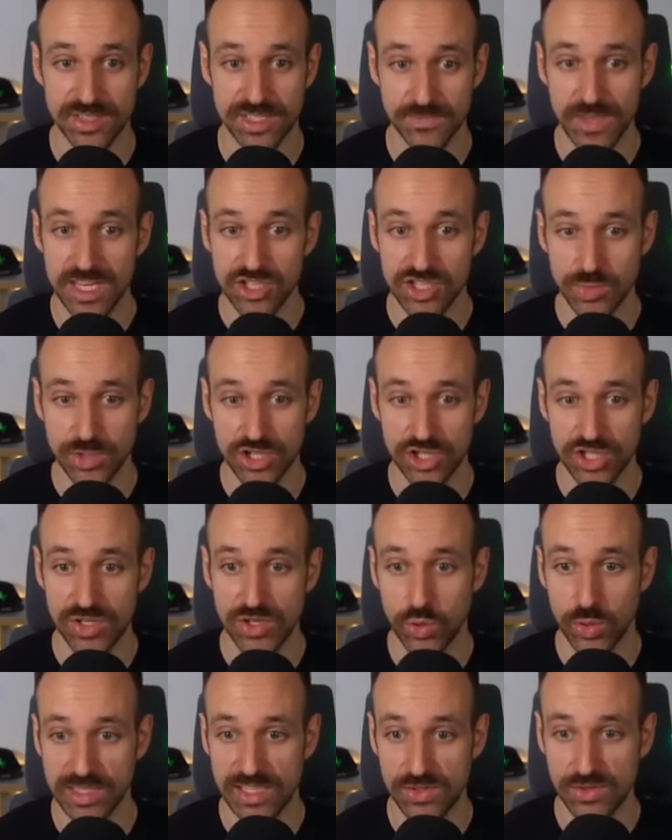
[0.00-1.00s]
to this. Just want to show you
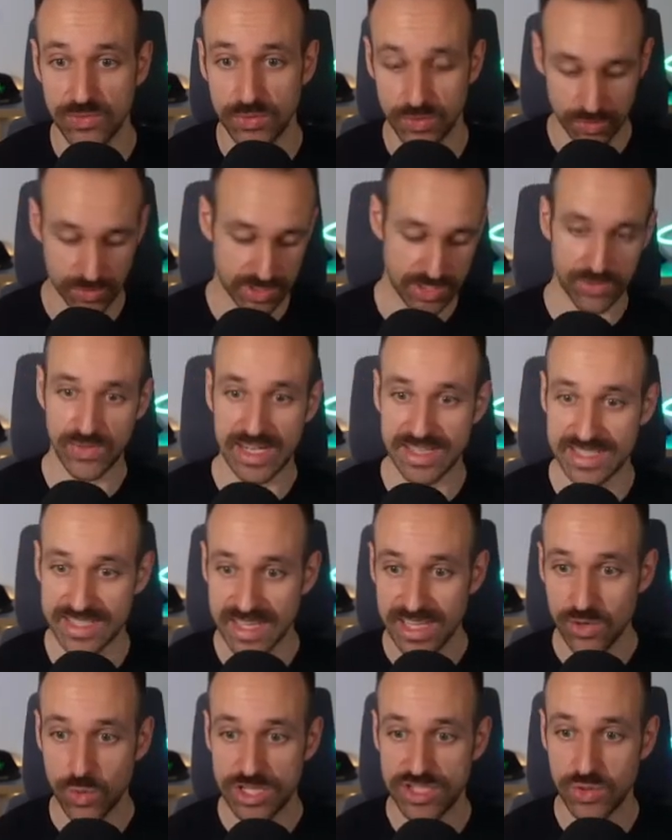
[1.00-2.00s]
quickly to clarify this.
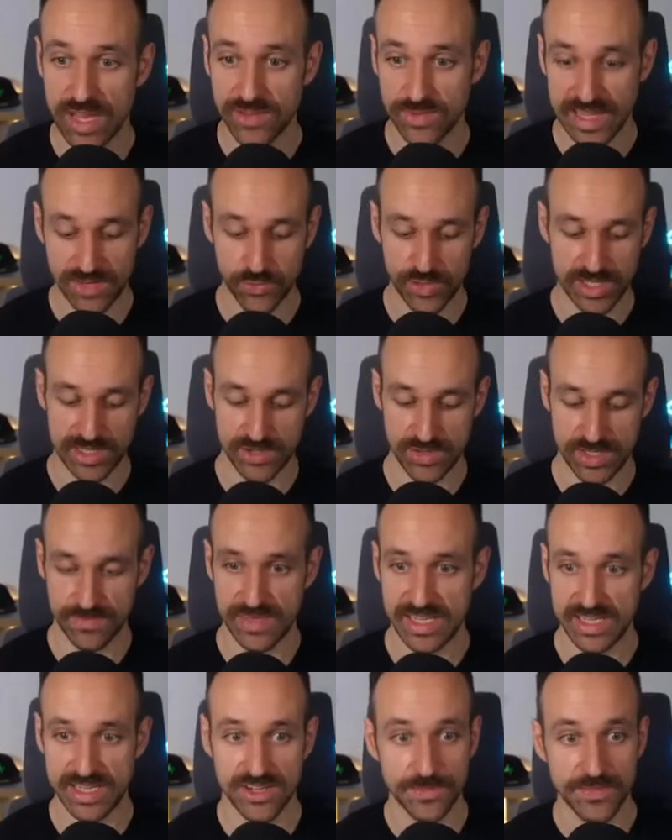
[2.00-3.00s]
We do have live reload
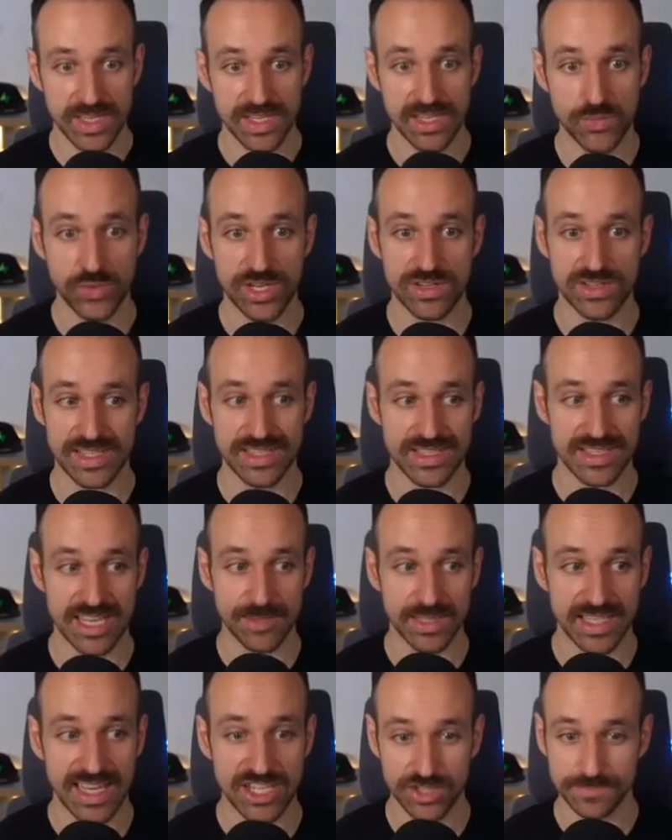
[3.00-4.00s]
in here if we're using this
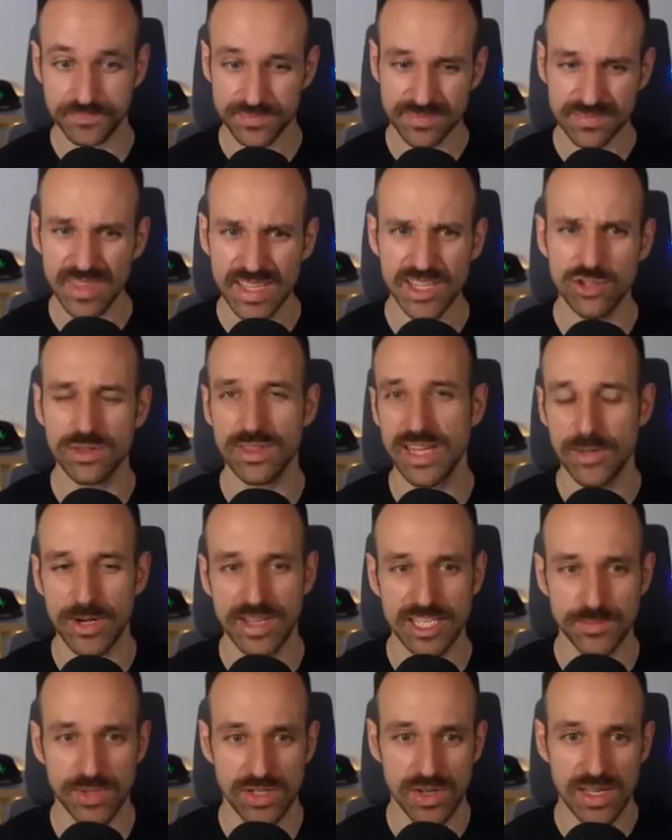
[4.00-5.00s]
application. And the cool thing about
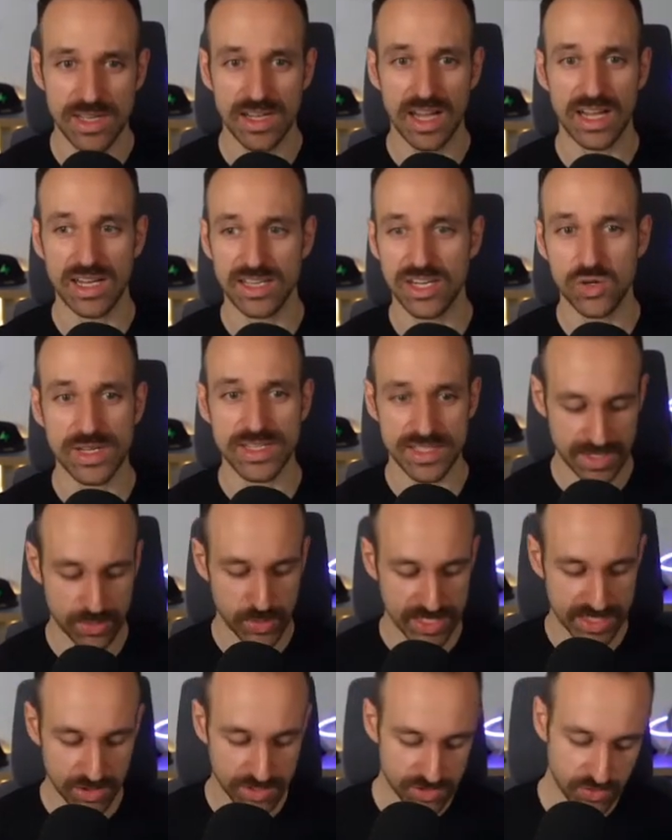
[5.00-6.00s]
Expo Go is that we
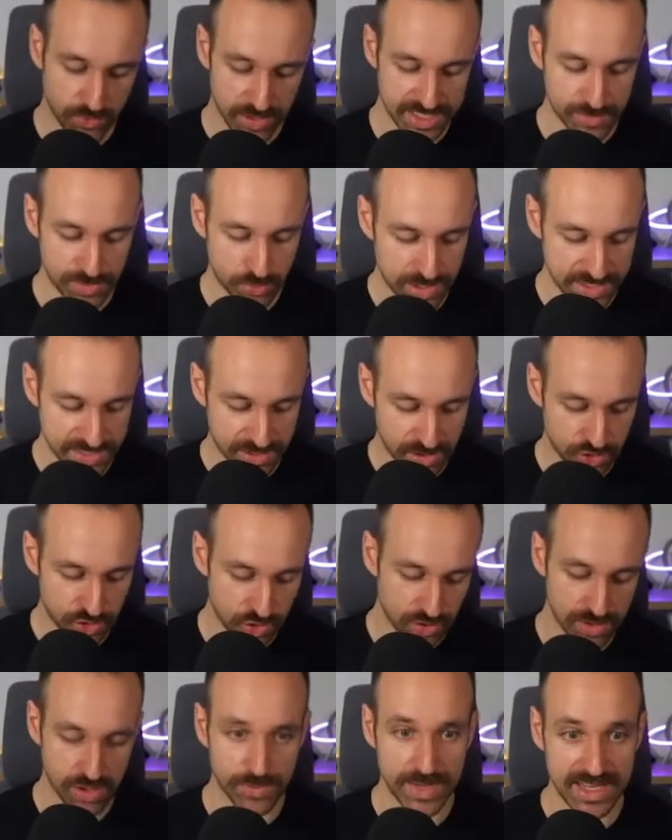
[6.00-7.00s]
can also, for example, press
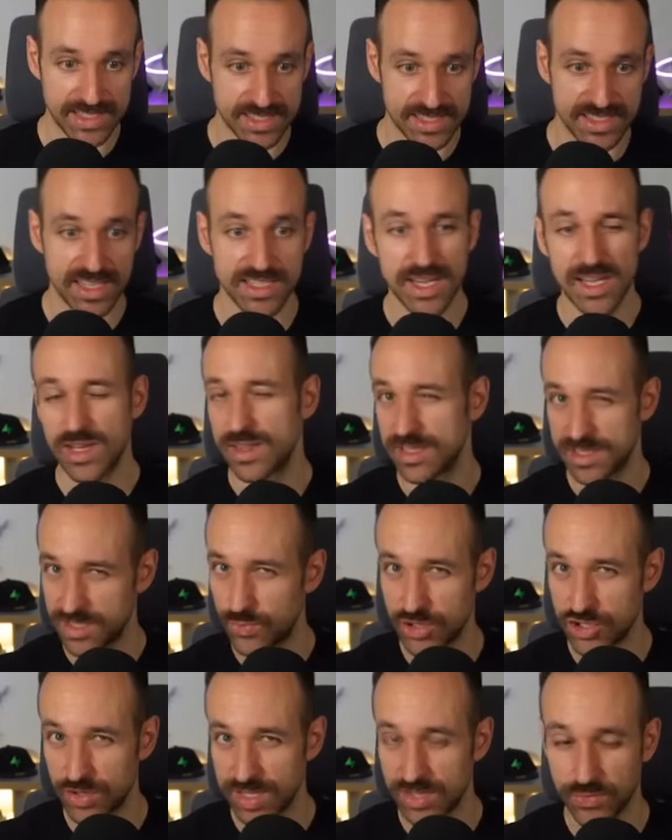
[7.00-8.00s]
Control Command Z. That's a
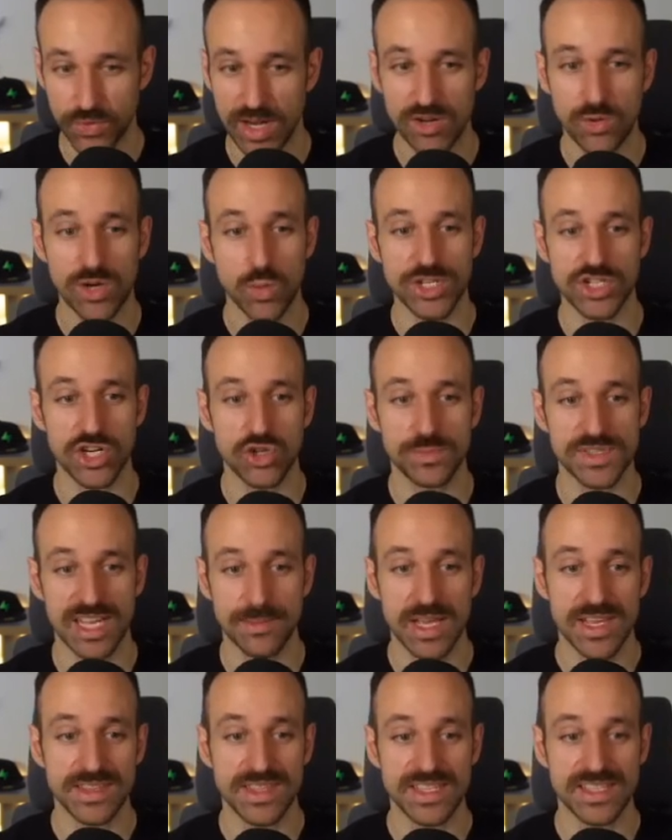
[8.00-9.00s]
different shortcut for Android, which opens
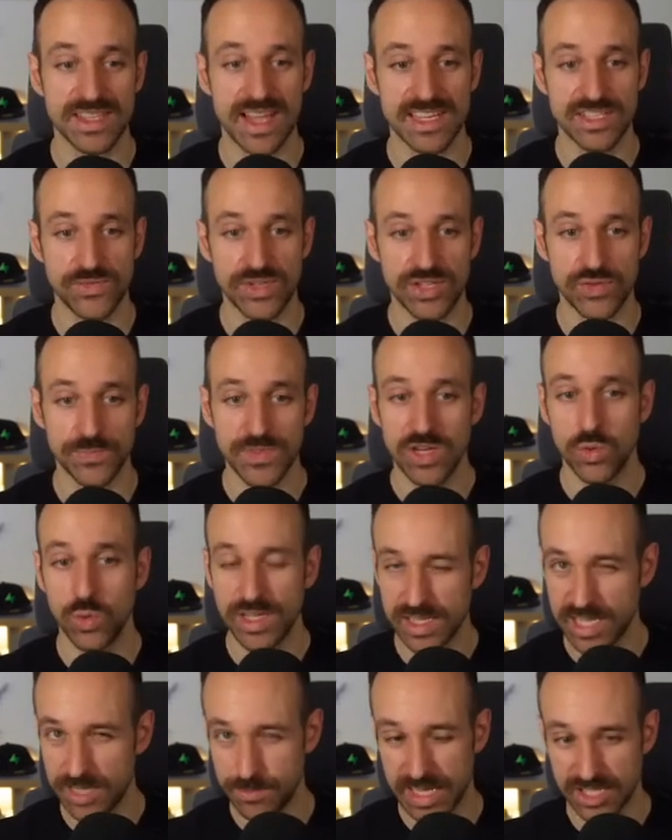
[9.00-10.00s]
up this nice view. We're
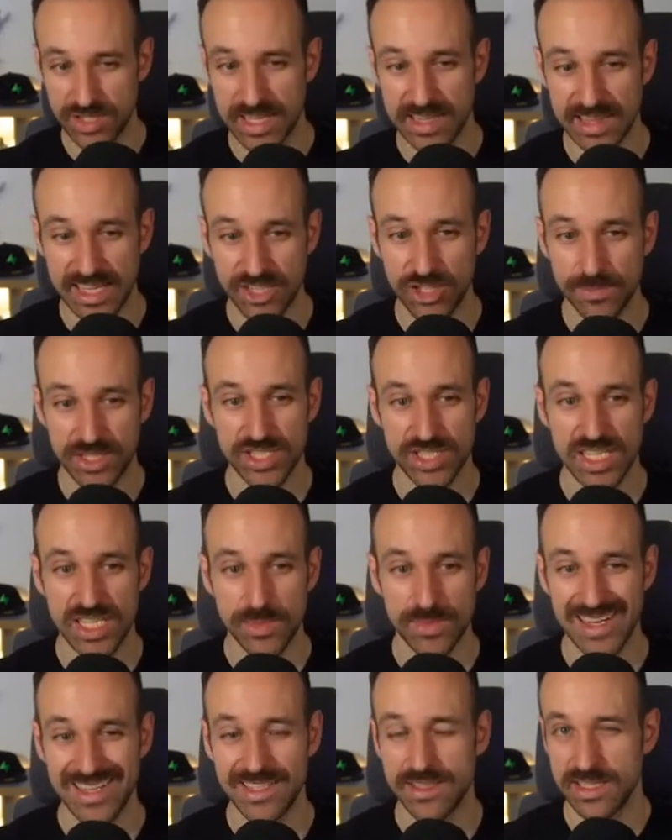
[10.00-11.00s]
going to come back to that later, but just keep
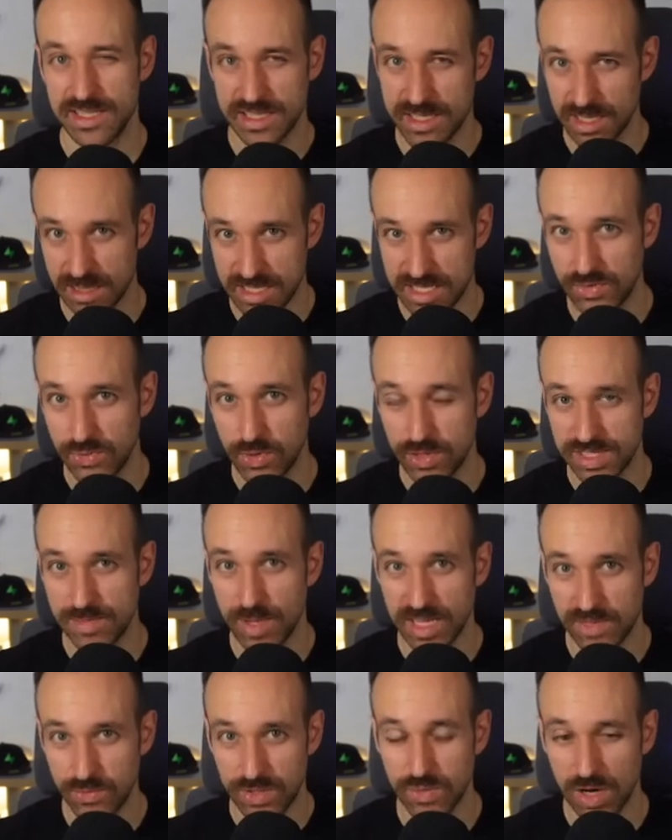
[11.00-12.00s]
in mind, this is not the default
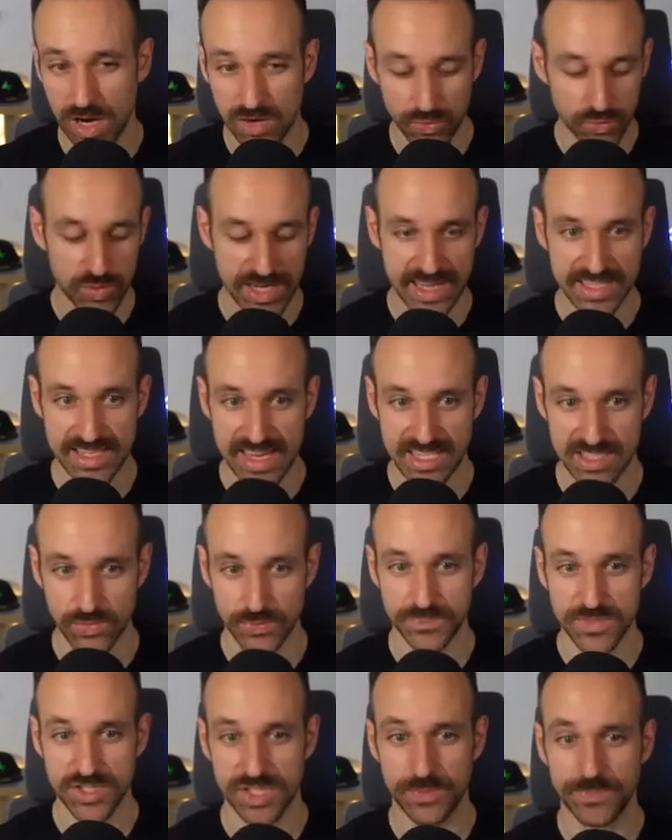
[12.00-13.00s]
debugging view of React Native.
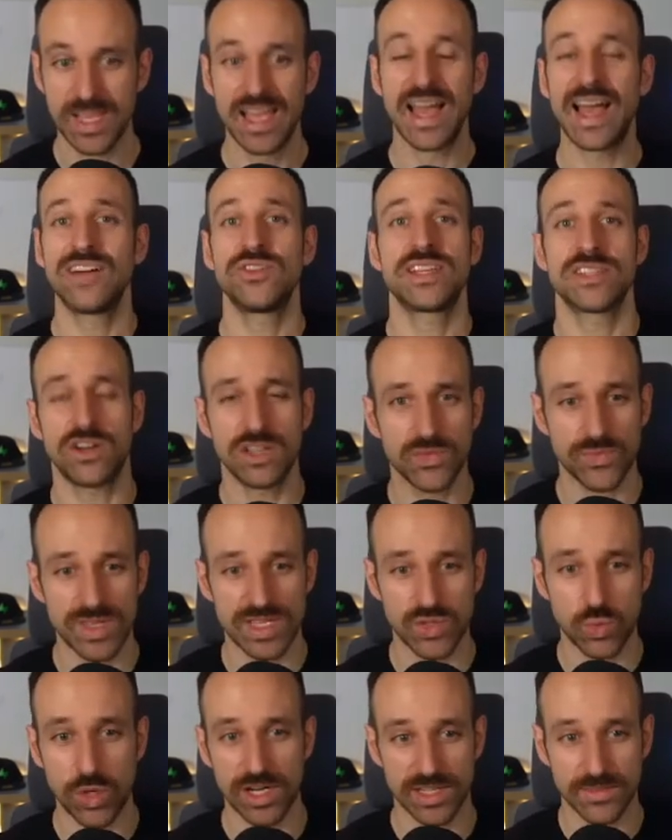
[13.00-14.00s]
So how does all of
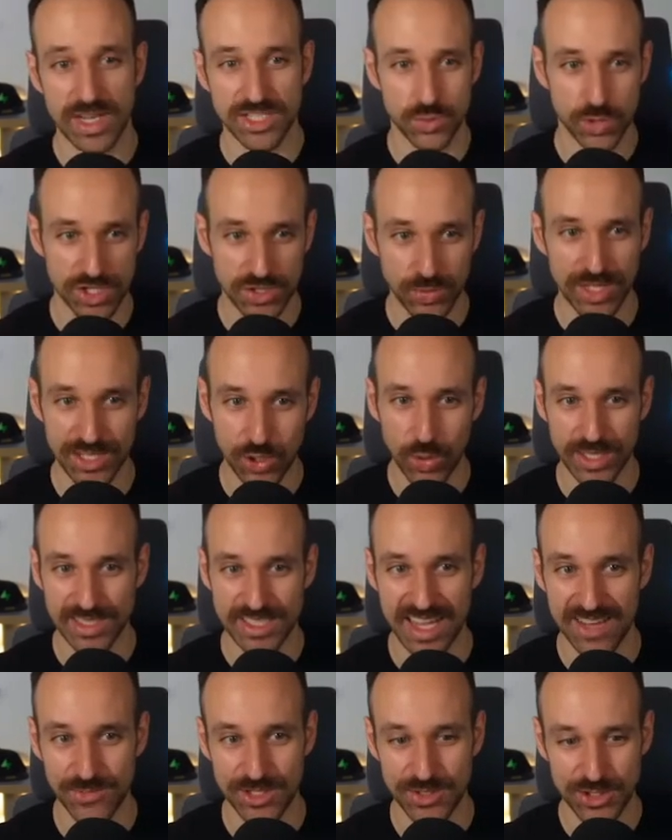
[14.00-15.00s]
this work? I just wanted to really quickly
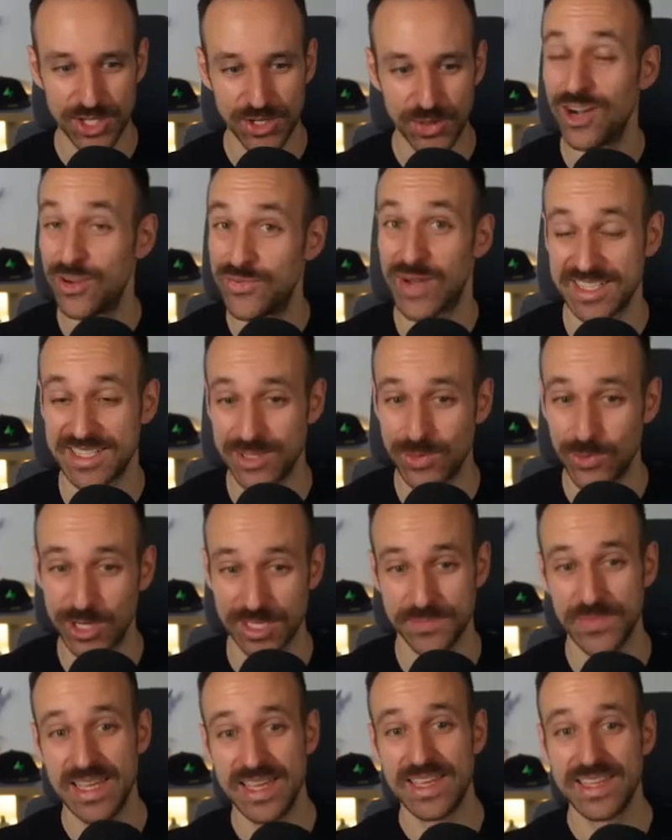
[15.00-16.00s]
dive into and show you how fast it works.